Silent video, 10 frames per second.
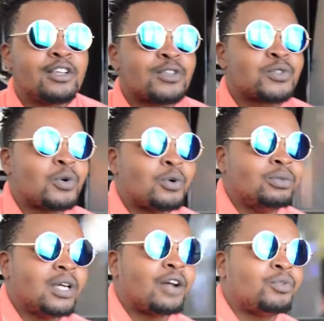So
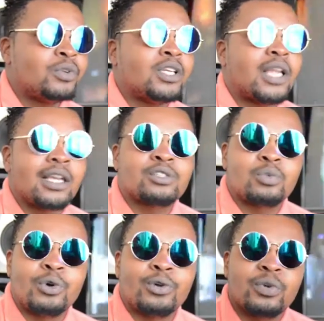I'd really like to
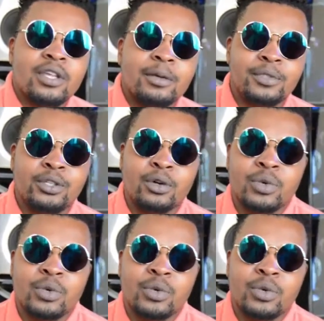work with him, you know.